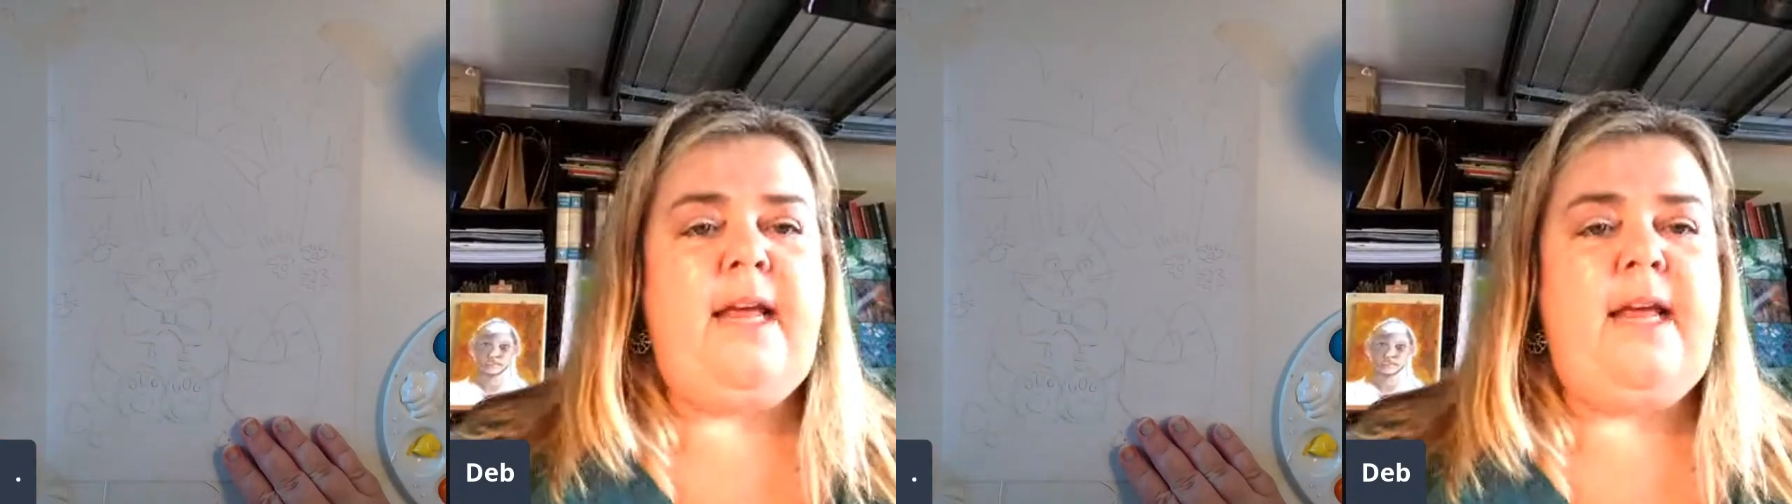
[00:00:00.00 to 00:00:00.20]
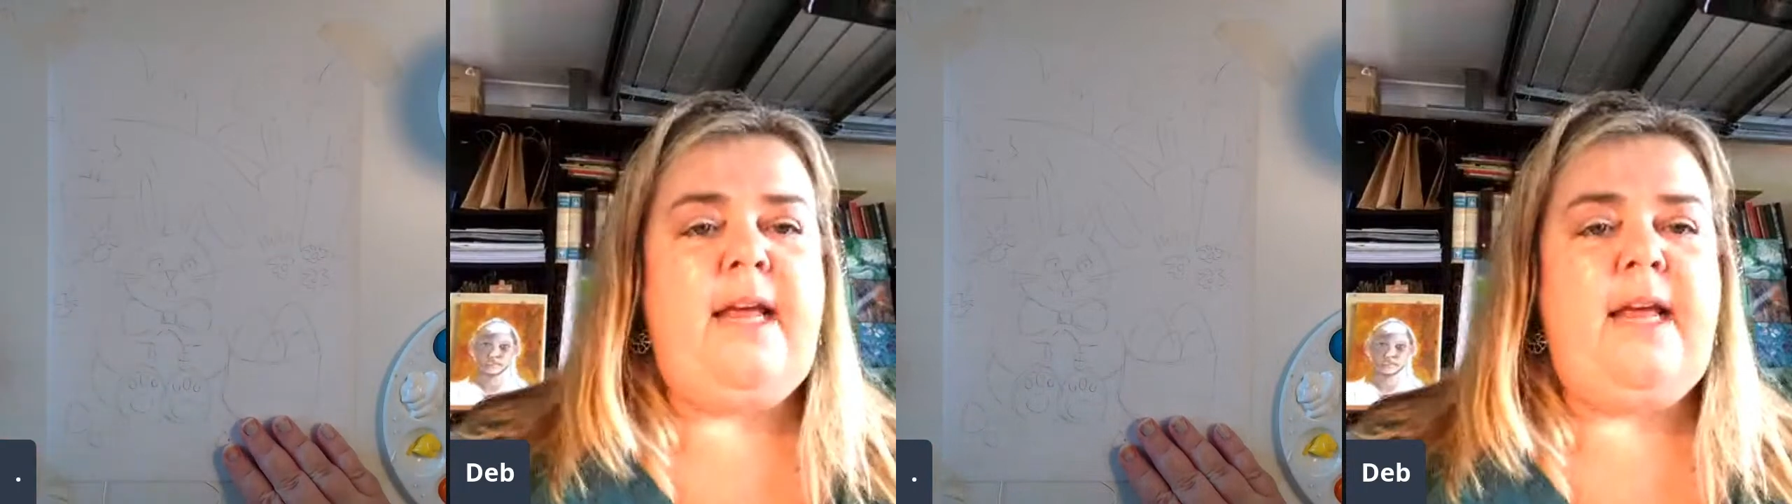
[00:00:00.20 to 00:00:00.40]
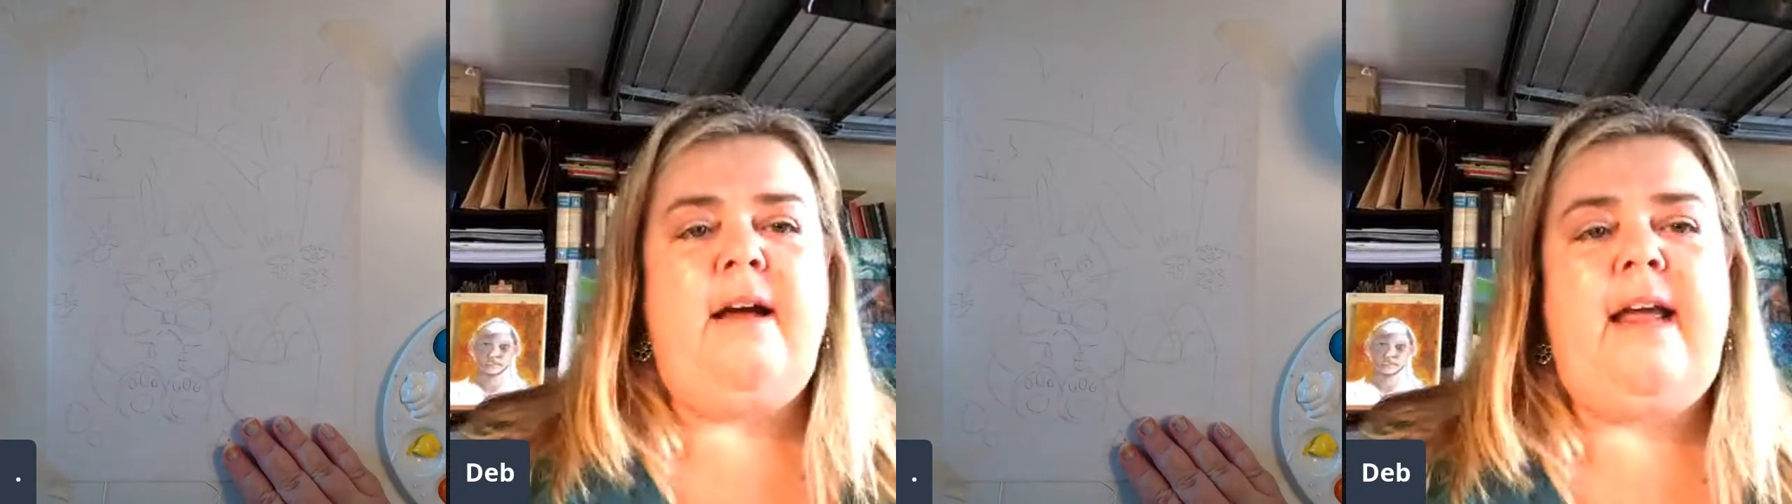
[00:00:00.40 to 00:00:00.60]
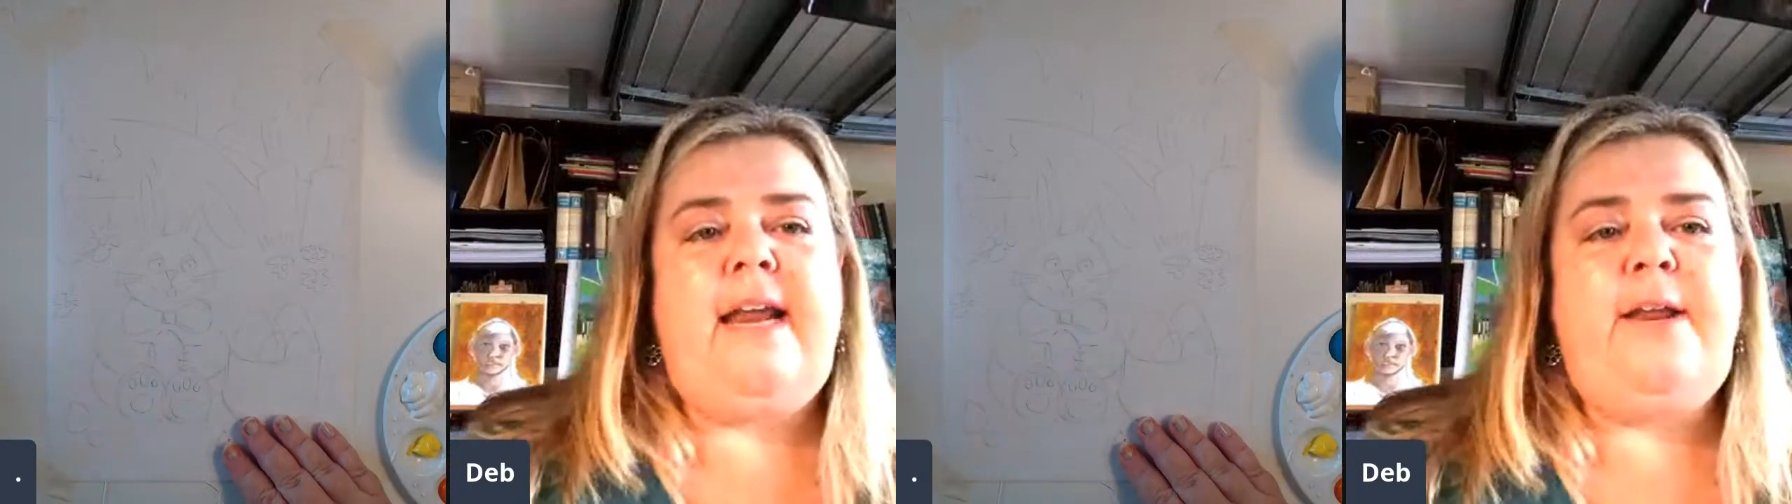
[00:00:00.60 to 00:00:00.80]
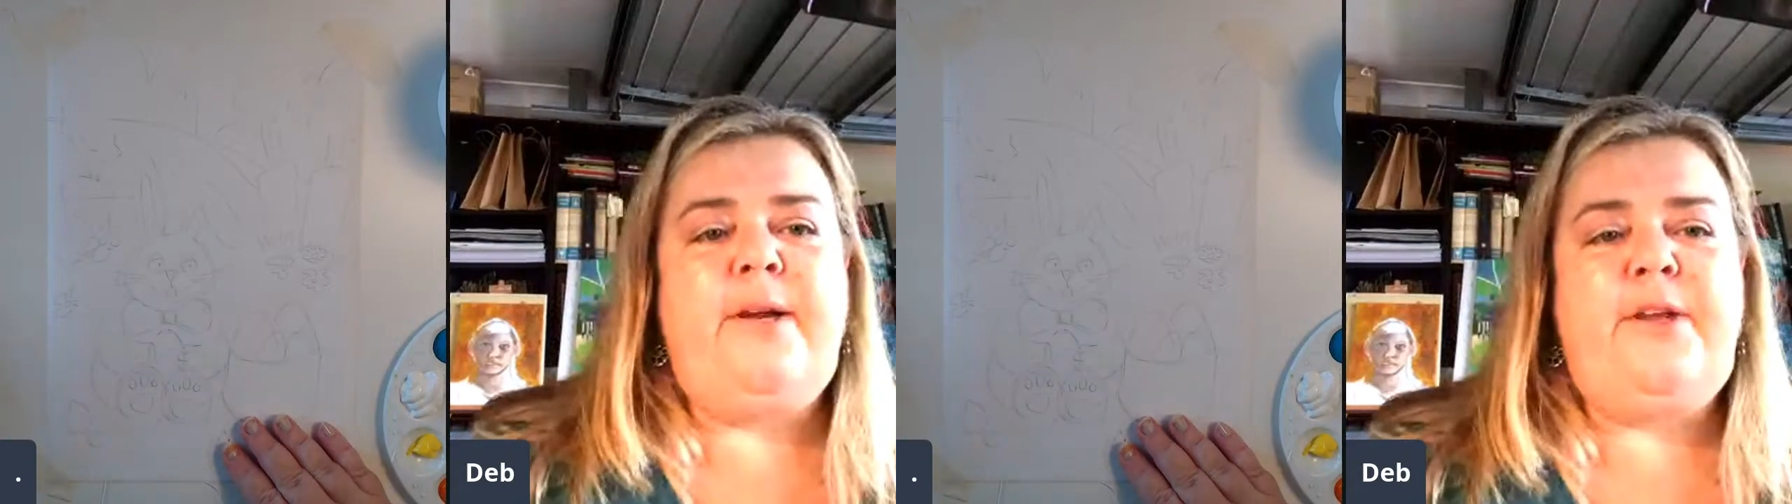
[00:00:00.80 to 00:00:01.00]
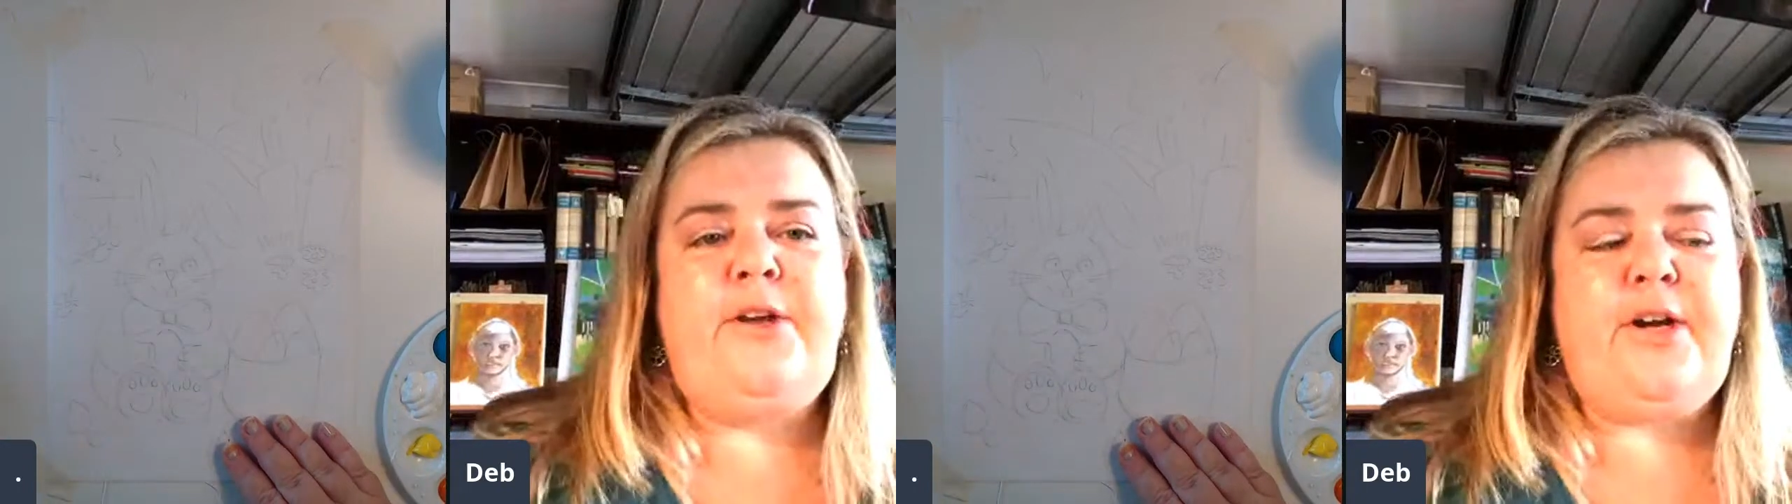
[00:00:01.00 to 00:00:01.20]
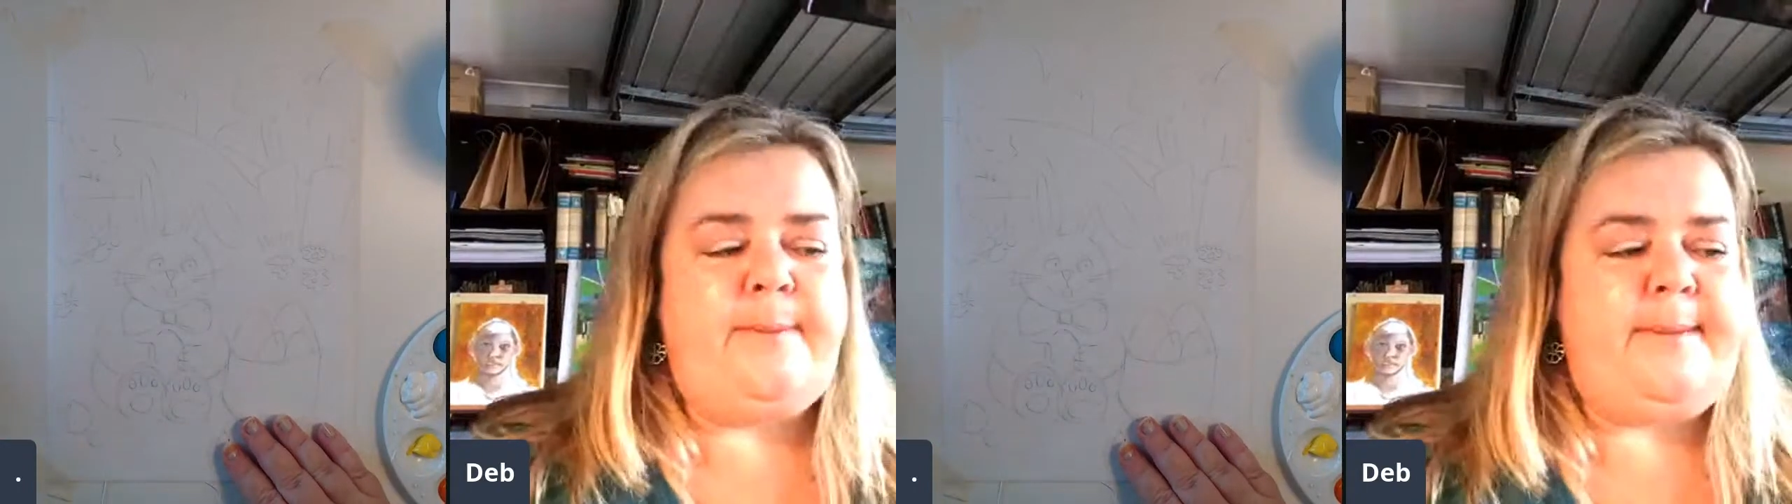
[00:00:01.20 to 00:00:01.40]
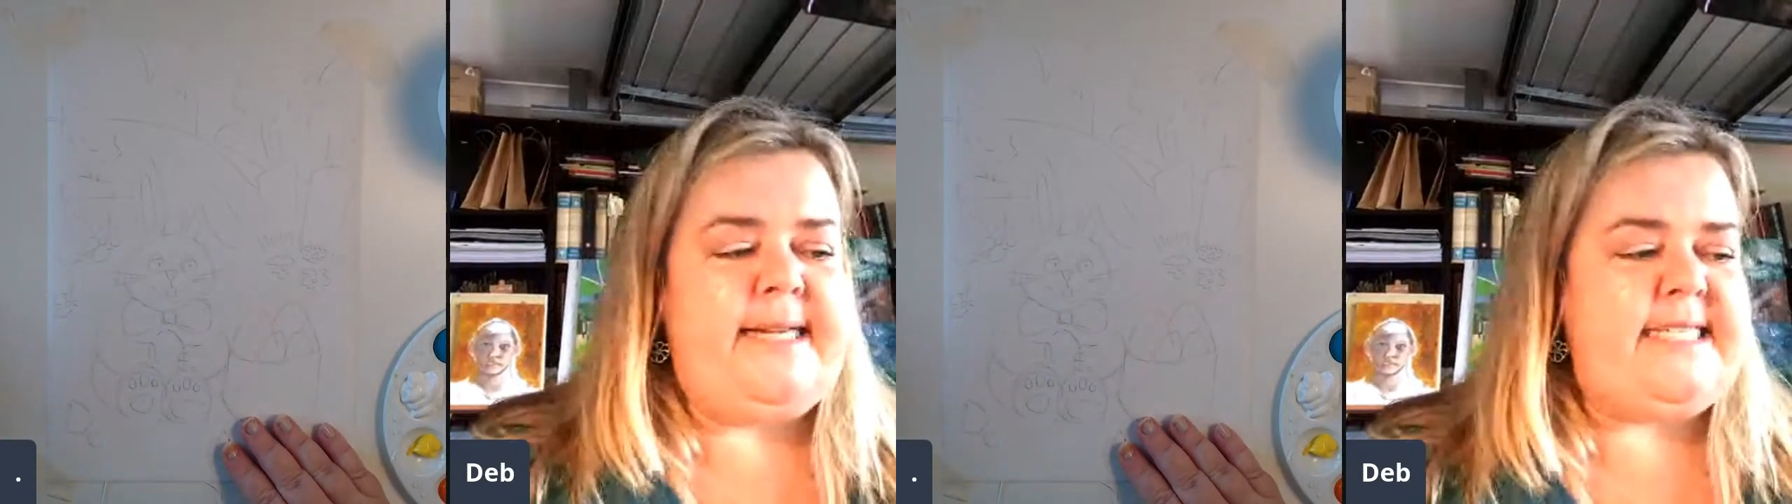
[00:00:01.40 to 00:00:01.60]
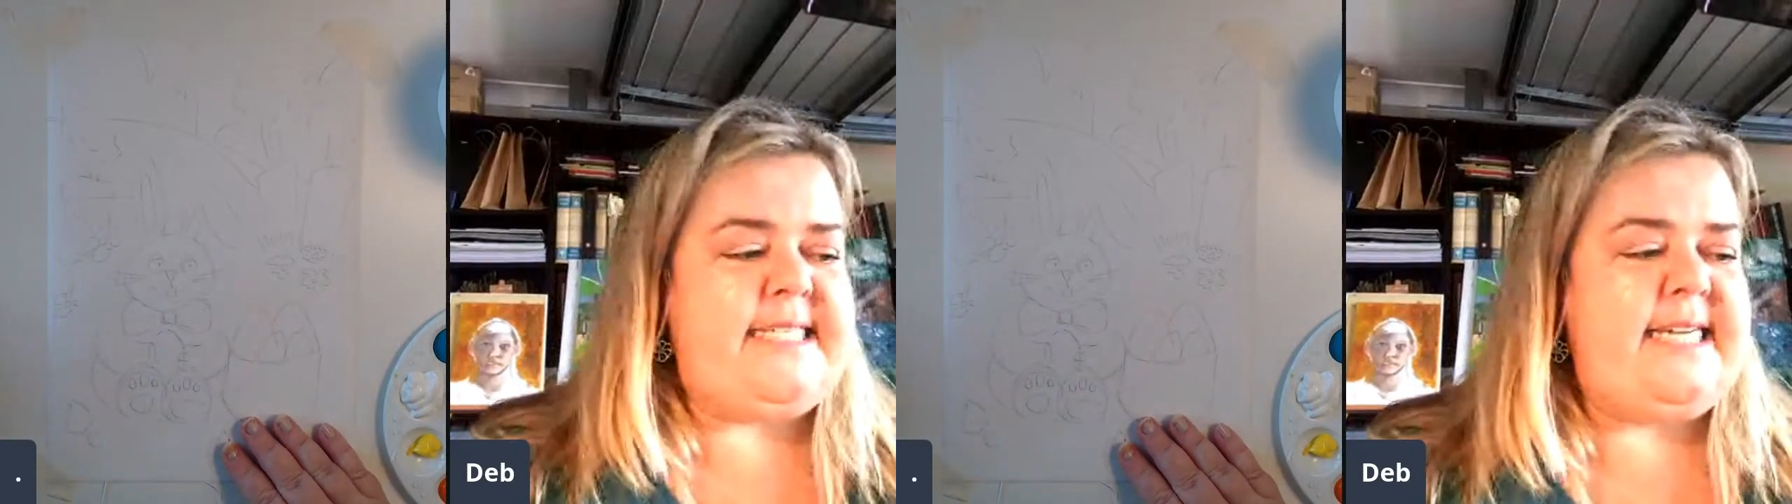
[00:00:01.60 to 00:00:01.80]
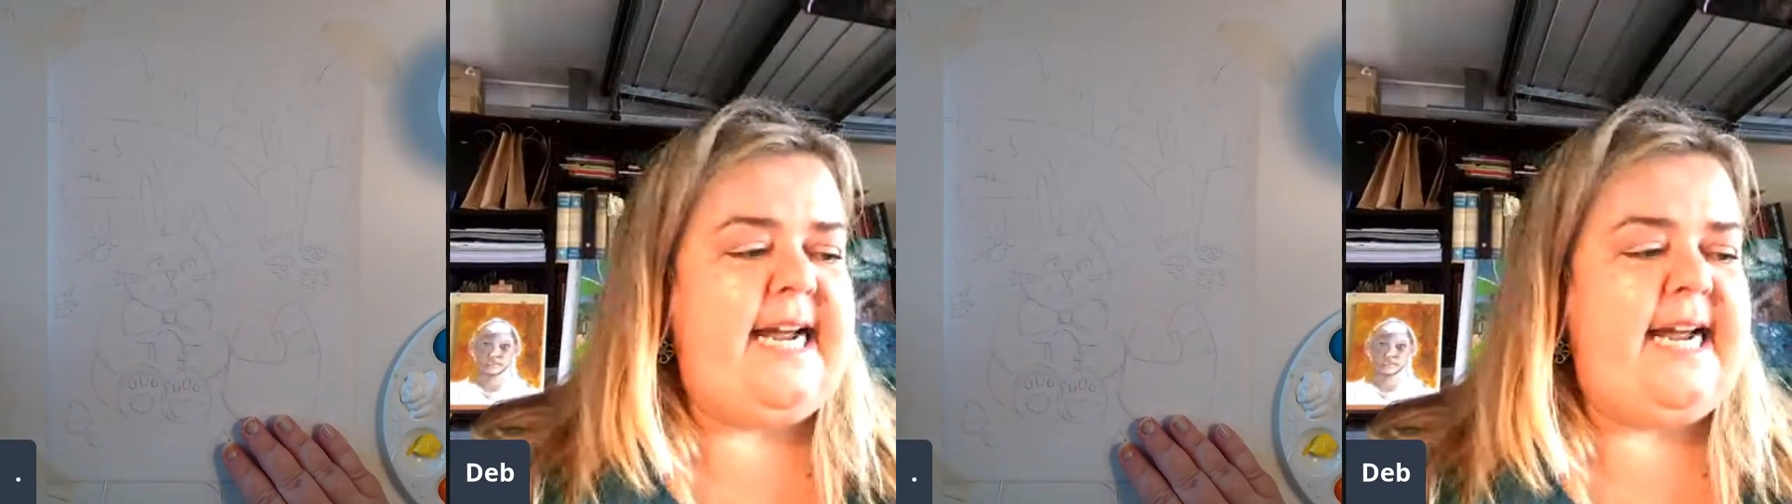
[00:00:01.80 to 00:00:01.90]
Now, anyone who comments today,